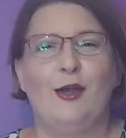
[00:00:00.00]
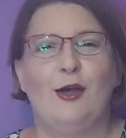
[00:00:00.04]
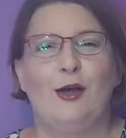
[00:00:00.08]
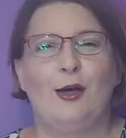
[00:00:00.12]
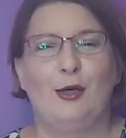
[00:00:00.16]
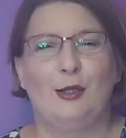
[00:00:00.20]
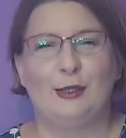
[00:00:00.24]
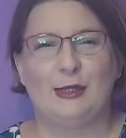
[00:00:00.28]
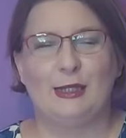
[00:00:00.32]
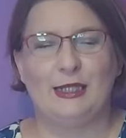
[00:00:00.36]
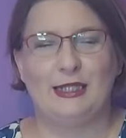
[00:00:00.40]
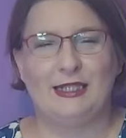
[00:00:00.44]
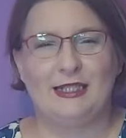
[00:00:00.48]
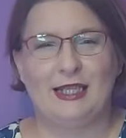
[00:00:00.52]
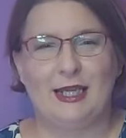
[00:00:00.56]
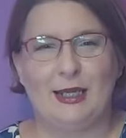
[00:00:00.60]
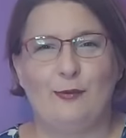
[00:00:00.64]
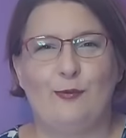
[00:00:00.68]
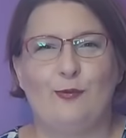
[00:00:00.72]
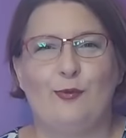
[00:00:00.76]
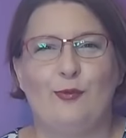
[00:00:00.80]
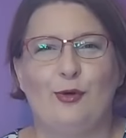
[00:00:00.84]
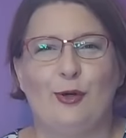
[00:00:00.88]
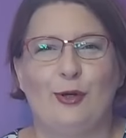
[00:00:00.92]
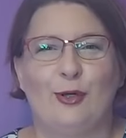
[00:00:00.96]
on the
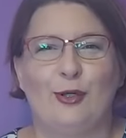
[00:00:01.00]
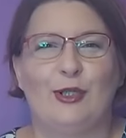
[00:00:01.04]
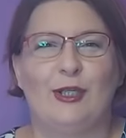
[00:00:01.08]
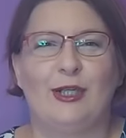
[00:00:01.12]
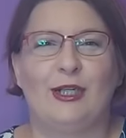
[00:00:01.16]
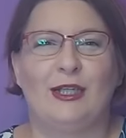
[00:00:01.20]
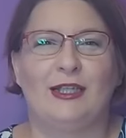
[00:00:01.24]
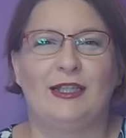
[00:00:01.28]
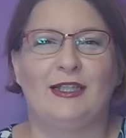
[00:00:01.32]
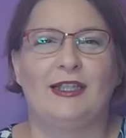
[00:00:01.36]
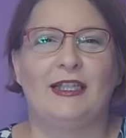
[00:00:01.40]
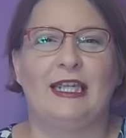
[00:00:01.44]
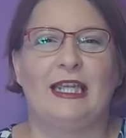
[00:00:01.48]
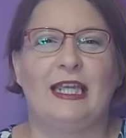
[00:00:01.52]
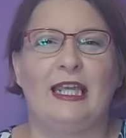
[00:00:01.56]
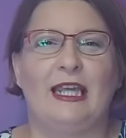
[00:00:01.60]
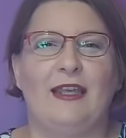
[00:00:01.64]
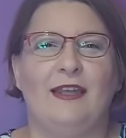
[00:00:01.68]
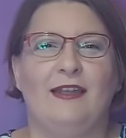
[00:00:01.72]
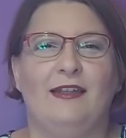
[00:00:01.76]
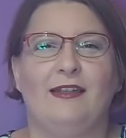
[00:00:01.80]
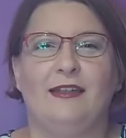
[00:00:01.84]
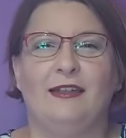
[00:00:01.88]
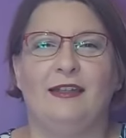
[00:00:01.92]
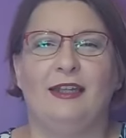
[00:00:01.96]
same project,
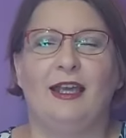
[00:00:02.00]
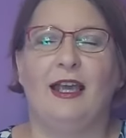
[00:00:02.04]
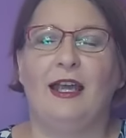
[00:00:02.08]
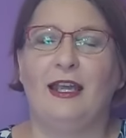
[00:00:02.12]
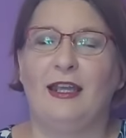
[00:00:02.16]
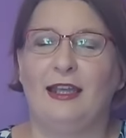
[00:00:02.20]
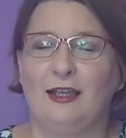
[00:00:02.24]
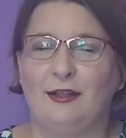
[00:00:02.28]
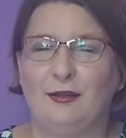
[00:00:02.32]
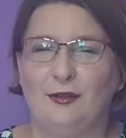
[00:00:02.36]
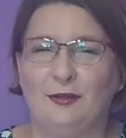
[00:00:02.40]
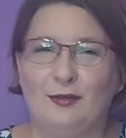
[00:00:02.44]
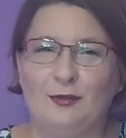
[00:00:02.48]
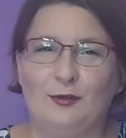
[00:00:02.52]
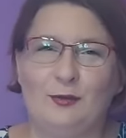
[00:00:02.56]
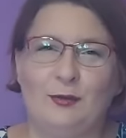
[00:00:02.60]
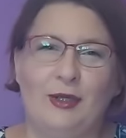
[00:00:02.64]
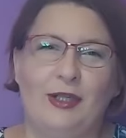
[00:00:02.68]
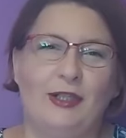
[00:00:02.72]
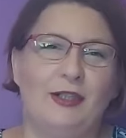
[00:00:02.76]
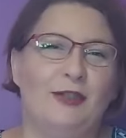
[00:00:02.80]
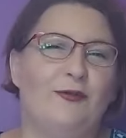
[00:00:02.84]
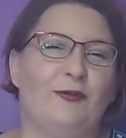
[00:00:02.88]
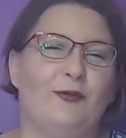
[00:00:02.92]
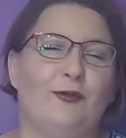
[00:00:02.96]
and I cannot
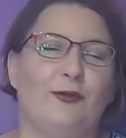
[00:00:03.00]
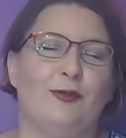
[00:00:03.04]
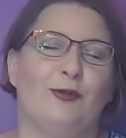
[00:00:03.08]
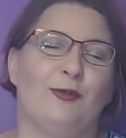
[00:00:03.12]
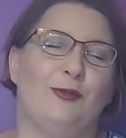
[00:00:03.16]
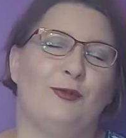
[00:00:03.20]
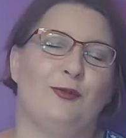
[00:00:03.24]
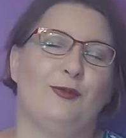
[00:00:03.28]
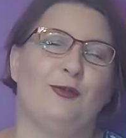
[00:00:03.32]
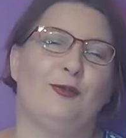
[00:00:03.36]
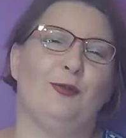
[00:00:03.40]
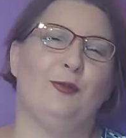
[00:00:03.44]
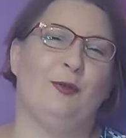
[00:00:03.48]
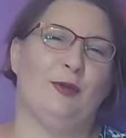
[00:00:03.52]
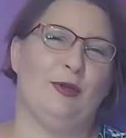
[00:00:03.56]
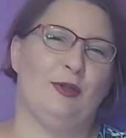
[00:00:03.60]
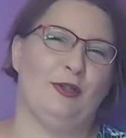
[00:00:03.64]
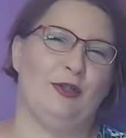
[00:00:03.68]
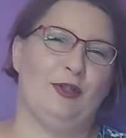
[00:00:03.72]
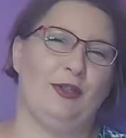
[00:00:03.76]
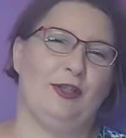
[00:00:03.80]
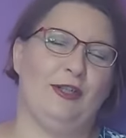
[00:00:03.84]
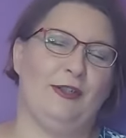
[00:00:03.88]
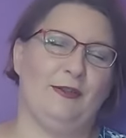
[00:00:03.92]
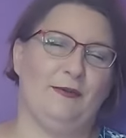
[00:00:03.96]
wait for you to
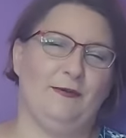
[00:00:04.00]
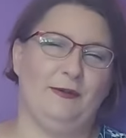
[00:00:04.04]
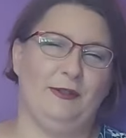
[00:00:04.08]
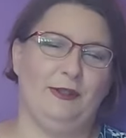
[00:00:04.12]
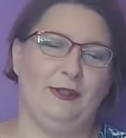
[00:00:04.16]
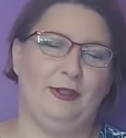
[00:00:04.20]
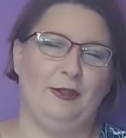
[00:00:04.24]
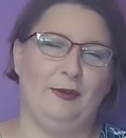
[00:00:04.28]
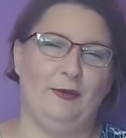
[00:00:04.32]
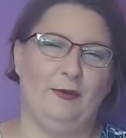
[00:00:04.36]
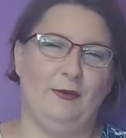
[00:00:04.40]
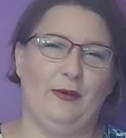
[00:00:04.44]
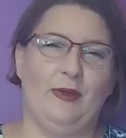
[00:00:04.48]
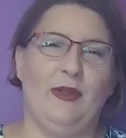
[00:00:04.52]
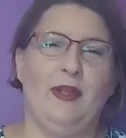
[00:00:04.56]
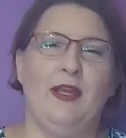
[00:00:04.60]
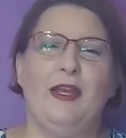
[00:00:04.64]
watch her video.